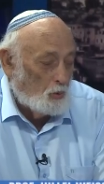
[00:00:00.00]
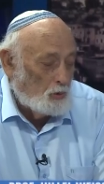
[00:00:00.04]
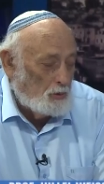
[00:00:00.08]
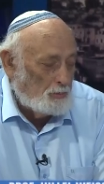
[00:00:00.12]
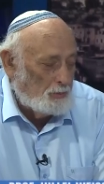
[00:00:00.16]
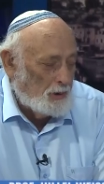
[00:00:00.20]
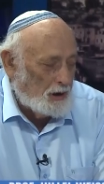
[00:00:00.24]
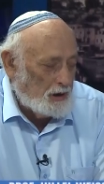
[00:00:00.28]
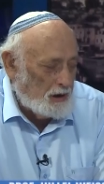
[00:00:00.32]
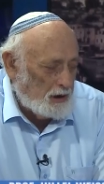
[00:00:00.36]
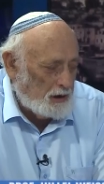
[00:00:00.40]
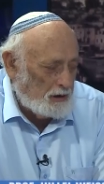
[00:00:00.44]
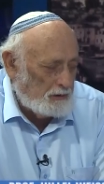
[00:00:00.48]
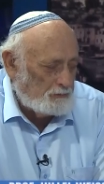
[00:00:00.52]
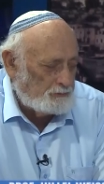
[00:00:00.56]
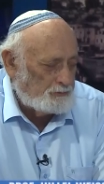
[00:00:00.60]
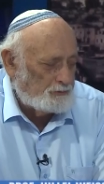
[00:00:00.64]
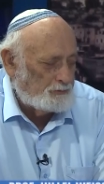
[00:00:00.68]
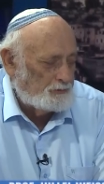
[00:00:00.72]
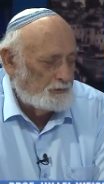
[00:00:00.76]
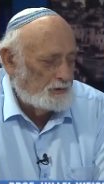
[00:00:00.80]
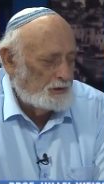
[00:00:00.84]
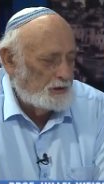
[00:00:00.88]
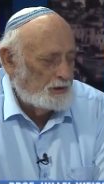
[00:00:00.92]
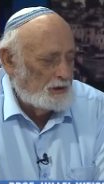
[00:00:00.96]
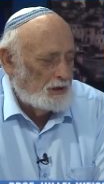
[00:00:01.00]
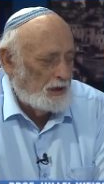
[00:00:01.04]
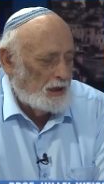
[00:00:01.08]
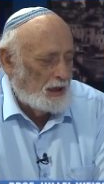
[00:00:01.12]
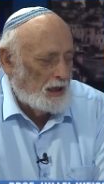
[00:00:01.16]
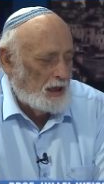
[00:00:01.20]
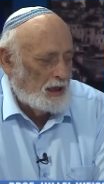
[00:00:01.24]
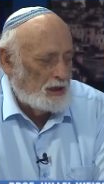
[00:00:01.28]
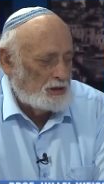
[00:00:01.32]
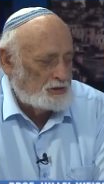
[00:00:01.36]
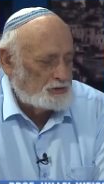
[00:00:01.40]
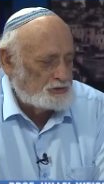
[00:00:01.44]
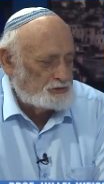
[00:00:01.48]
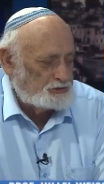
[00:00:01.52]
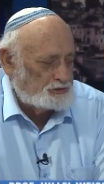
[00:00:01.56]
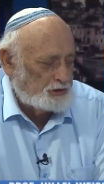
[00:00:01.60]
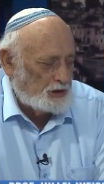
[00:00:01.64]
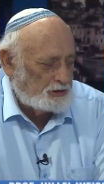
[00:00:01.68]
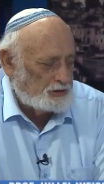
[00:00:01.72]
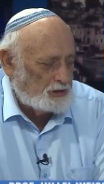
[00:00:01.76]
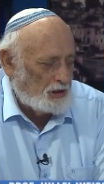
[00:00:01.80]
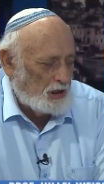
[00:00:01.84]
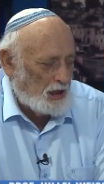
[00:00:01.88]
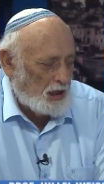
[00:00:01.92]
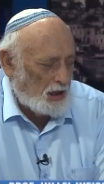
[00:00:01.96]
We believe
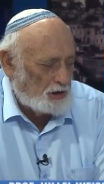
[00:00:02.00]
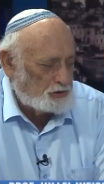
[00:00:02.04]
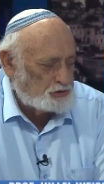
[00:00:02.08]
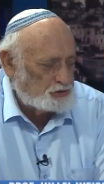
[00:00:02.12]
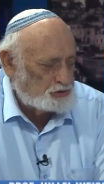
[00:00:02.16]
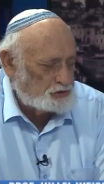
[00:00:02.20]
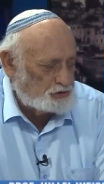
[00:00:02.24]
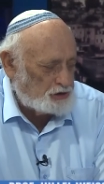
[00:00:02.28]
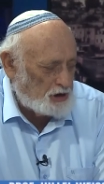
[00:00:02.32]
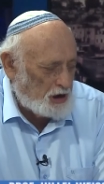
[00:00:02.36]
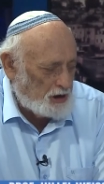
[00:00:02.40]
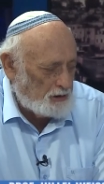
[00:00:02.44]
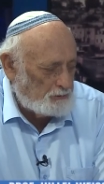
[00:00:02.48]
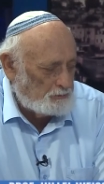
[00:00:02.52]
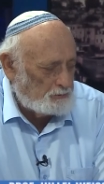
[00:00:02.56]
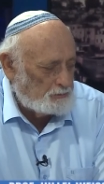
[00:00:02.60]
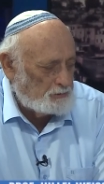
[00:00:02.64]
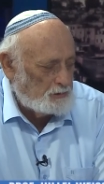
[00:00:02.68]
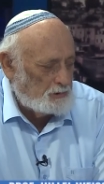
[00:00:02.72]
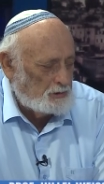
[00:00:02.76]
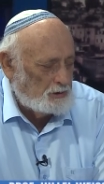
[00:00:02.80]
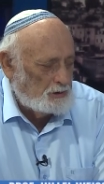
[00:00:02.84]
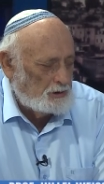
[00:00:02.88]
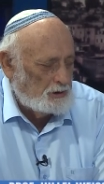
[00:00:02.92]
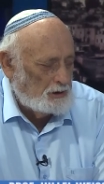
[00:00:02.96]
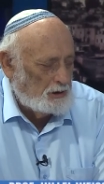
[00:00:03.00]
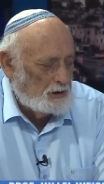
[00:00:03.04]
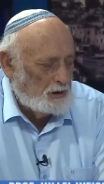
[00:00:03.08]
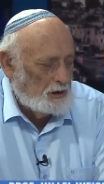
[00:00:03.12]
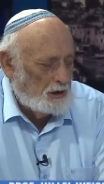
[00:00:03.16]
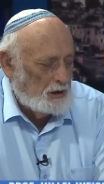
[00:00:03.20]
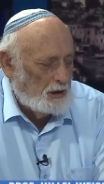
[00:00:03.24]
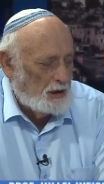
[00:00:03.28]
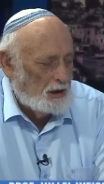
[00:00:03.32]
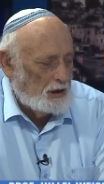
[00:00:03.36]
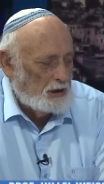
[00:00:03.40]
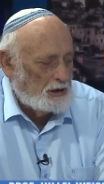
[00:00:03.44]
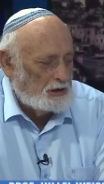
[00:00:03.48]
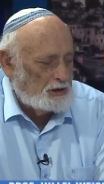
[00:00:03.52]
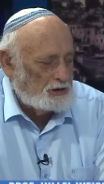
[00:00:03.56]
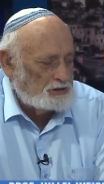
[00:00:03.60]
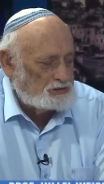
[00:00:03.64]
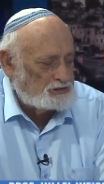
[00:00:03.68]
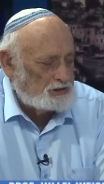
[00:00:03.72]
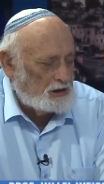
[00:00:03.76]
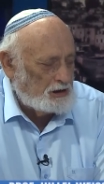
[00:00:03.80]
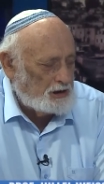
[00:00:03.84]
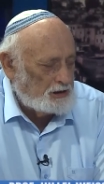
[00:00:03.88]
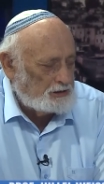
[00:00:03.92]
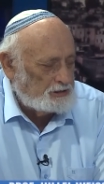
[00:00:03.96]
that Hashem
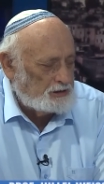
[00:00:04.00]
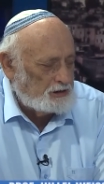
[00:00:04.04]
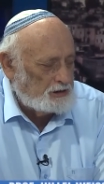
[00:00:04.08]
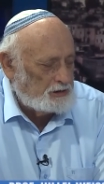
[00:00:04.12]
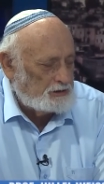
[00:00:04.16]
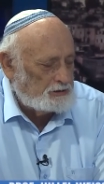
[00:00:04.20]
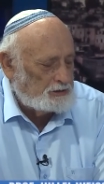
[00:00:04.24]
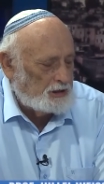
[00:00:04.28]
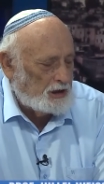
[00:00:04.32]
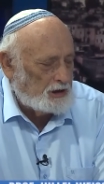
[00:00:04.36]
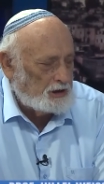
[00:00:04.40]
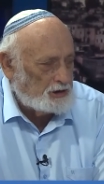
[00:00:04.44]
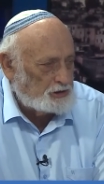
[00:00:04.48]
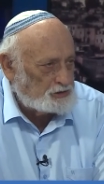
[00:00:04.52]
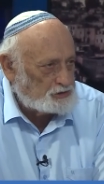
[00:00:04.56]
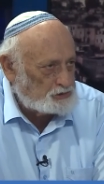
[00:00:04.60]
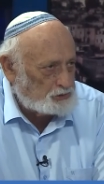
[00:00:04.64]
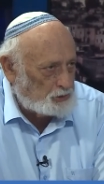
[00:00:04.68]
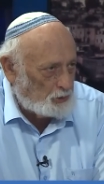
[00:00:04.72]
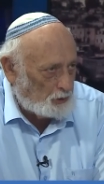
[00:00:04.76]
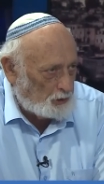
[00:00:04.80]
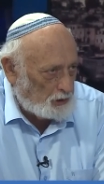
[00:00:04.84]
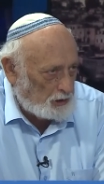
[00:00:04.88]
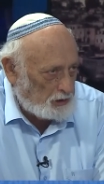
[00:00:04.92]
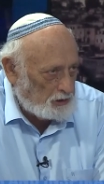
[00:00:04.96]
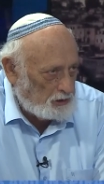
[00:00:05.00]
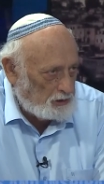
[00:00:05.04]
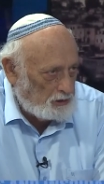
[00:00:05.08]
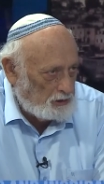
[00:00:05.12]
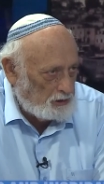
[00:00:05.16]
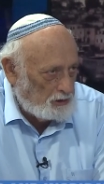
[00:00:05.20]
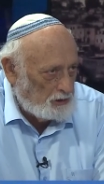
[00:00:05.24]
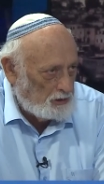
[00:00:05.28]
is leading the history.